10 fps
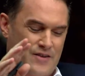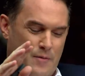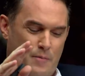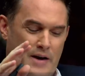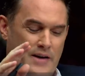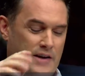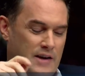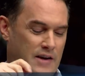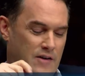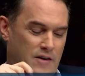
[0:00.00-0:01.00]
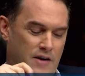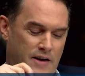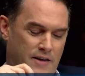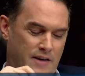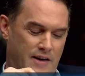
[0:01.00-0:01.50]
not a bug eating
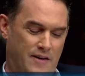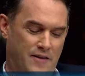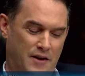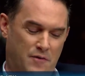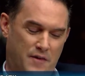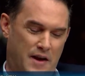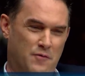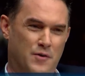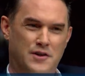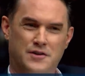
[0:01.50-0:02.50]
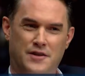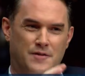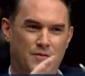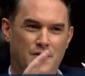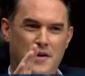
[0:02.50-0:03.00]
guy, and I think for that
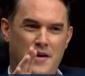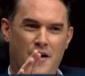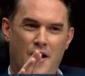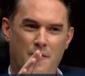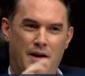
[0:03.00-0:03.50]
reason, I'm